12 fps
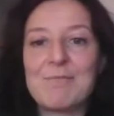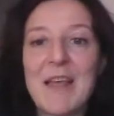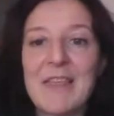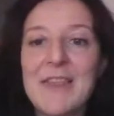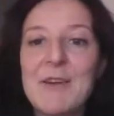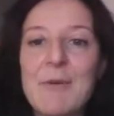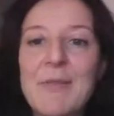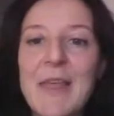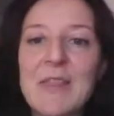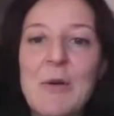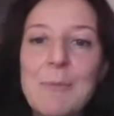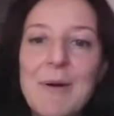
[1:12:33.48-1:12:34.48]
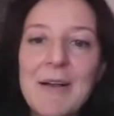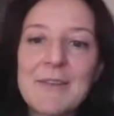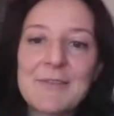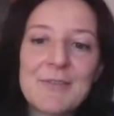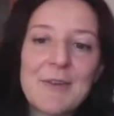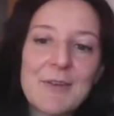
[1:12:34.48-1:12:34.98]
theorem that
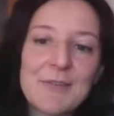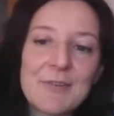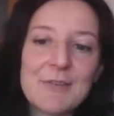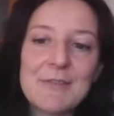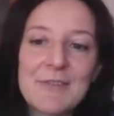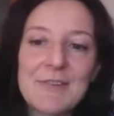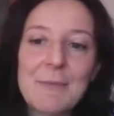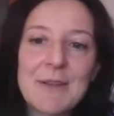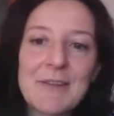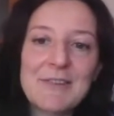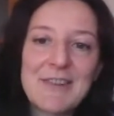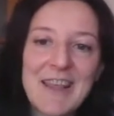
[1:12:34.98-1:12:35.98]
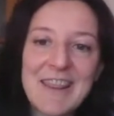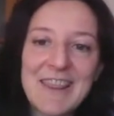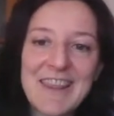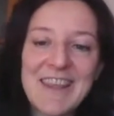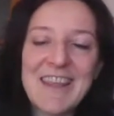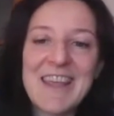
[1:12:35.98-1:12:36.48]
combines a certain simplicity
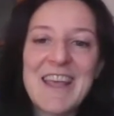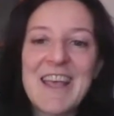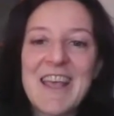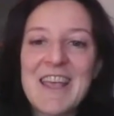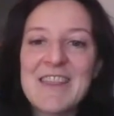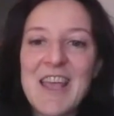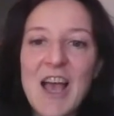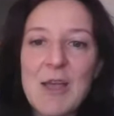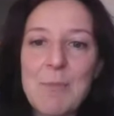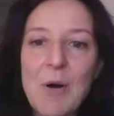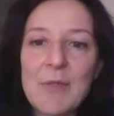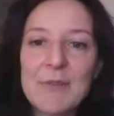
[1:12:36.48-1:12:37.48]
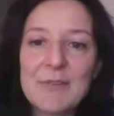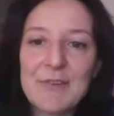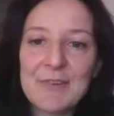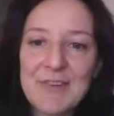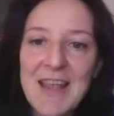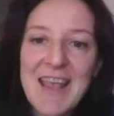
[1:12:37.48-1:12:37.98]
in the
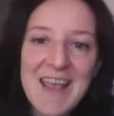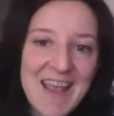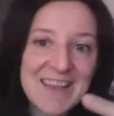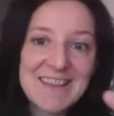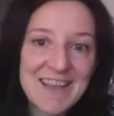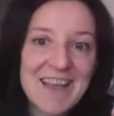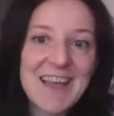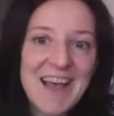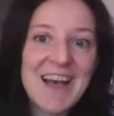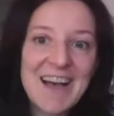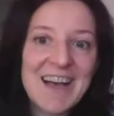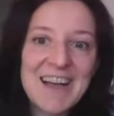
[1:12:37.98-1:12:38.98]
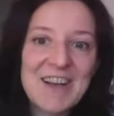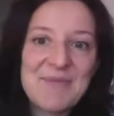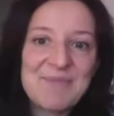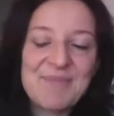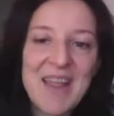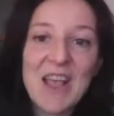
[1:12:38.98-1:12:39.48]
hypothesis and
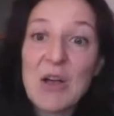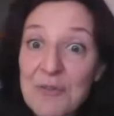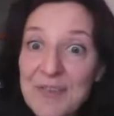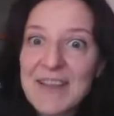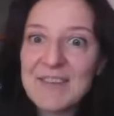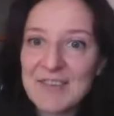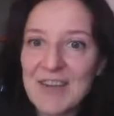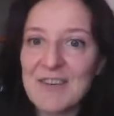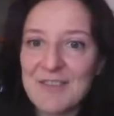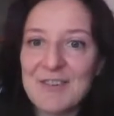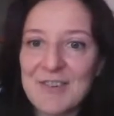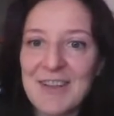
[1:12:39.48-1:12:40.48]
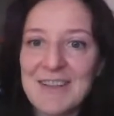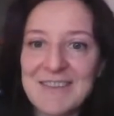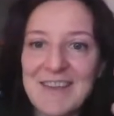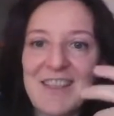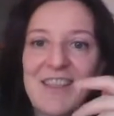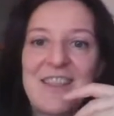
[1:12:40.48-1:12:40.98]
a convincing
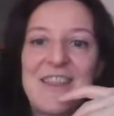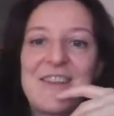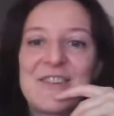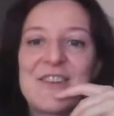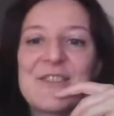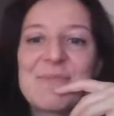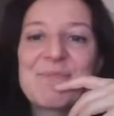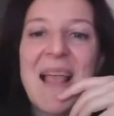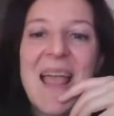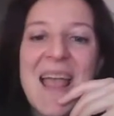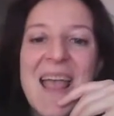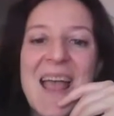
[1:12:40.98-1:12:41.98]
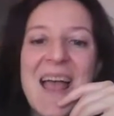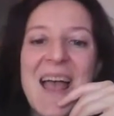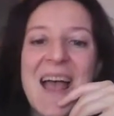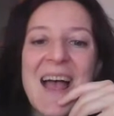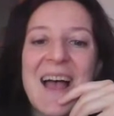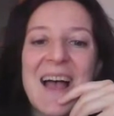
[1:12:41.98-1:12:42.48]
result in the thesis.
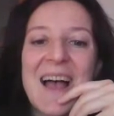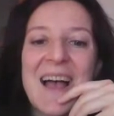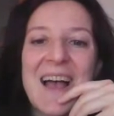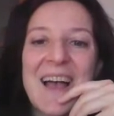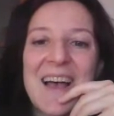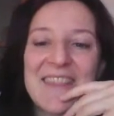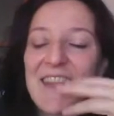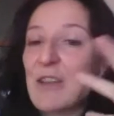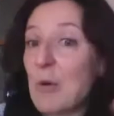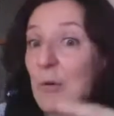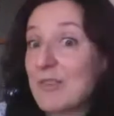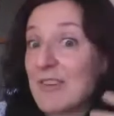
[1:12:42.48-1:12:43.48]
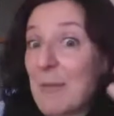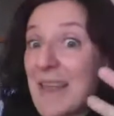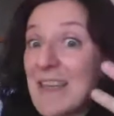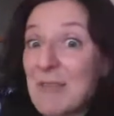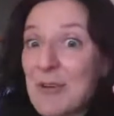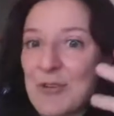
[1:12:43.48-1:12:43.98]
Then of course there are
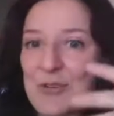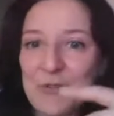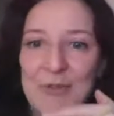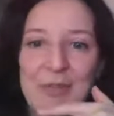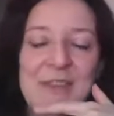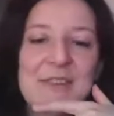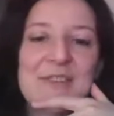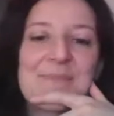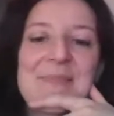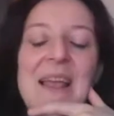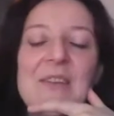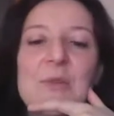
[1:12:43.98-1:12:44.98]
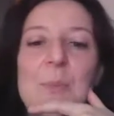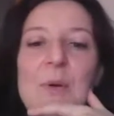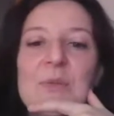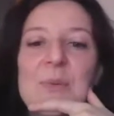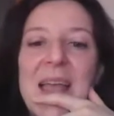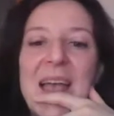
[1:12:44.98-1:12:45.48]
many versions of this.
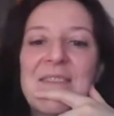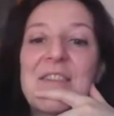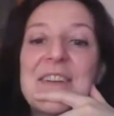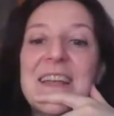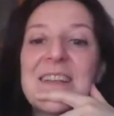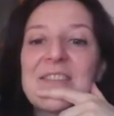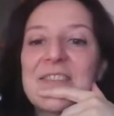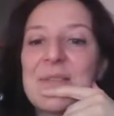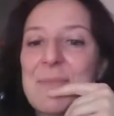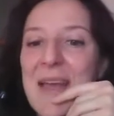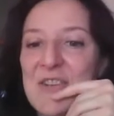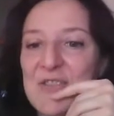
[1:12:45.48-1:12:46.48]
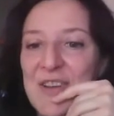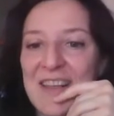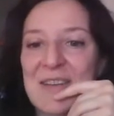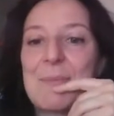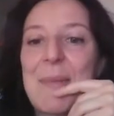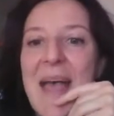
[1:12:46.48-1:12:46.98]
Suppose we have a real
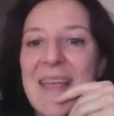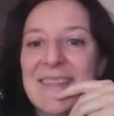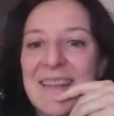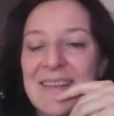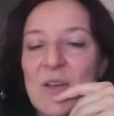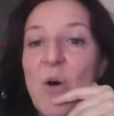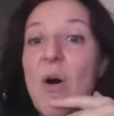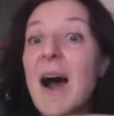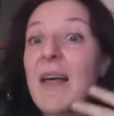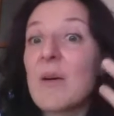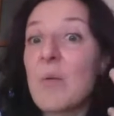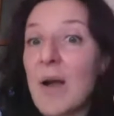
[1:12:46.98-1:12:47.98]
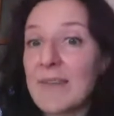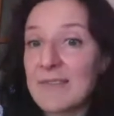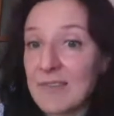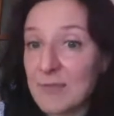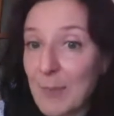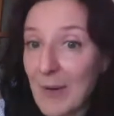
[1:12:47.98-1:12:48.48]
symmetric, banded, or otherwise
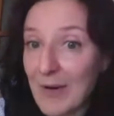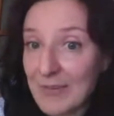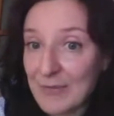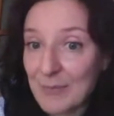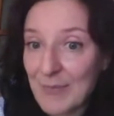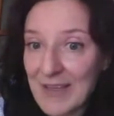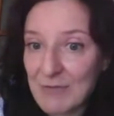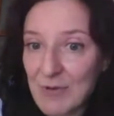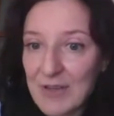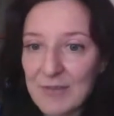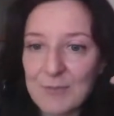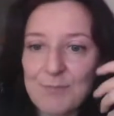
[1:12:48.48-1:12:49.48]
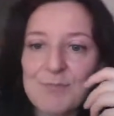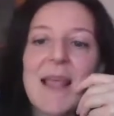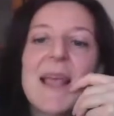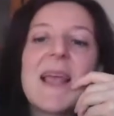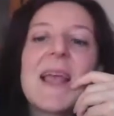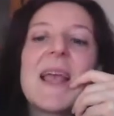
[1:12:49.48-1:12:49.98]
sparse matrix,
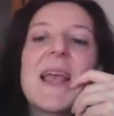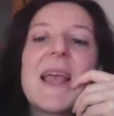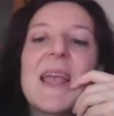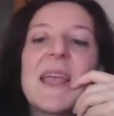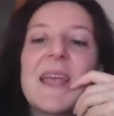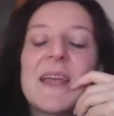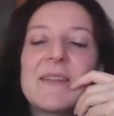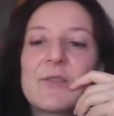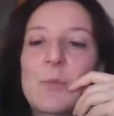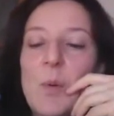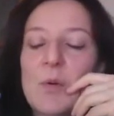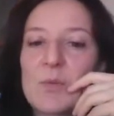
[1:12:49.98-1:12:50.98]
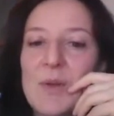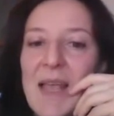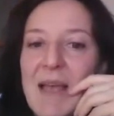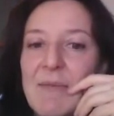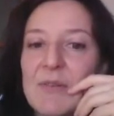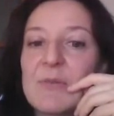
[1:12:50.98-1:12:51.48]
and suppose we
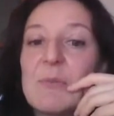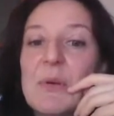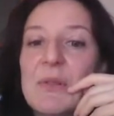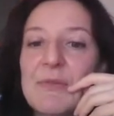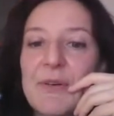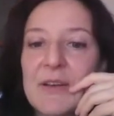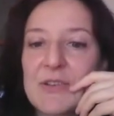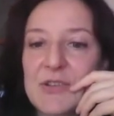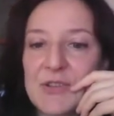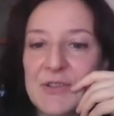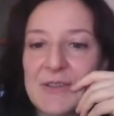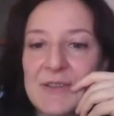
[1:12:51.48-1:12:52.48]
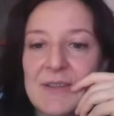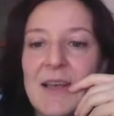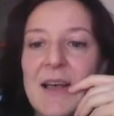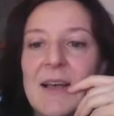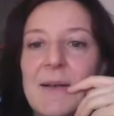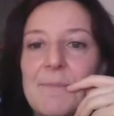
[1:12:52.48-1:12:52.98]
have a smooth function
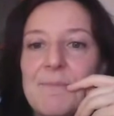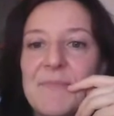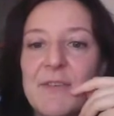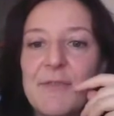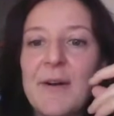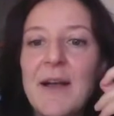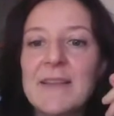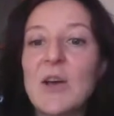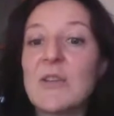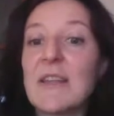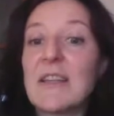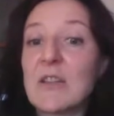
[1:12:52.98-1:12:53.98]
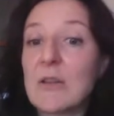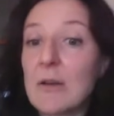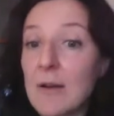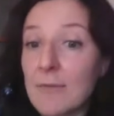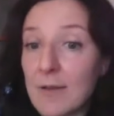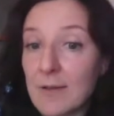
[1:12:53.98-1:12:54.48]
defined on an
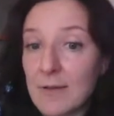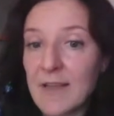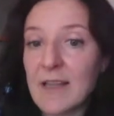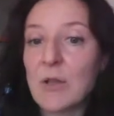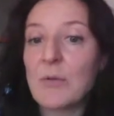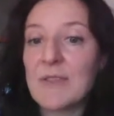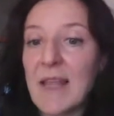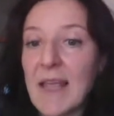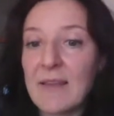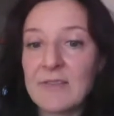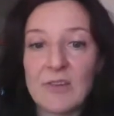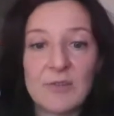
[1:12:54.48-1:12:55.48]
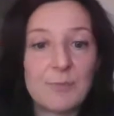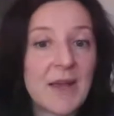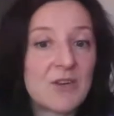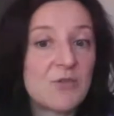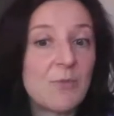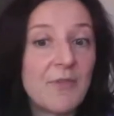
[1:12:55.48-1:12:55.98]
interval contains a
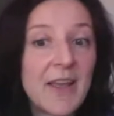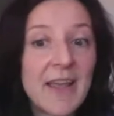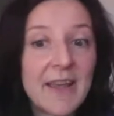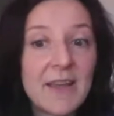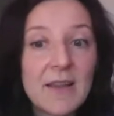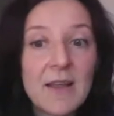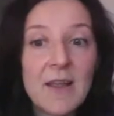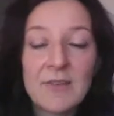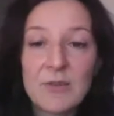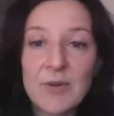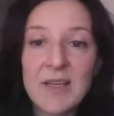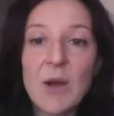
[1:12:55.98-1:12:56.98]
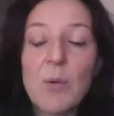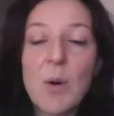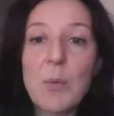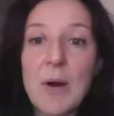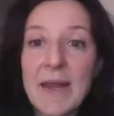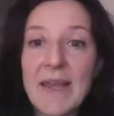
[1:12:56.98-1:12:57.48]
spectrum of A. So here we're
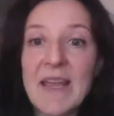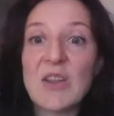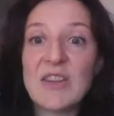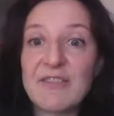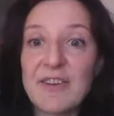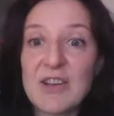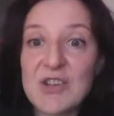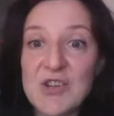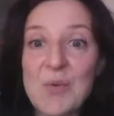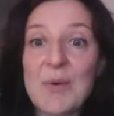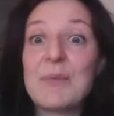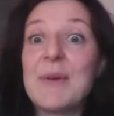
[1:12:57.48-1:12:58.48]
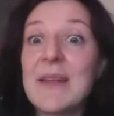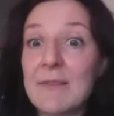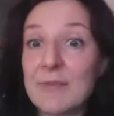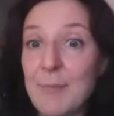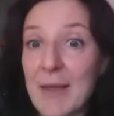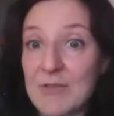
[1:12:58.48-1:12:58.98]
working on a function with real
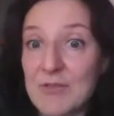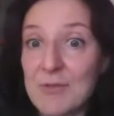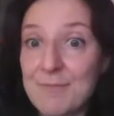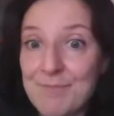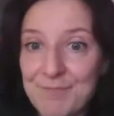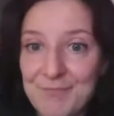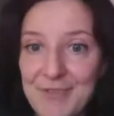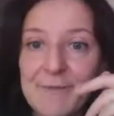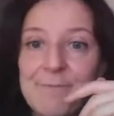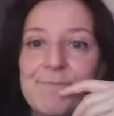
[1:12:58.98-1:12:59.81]
spectrum, right?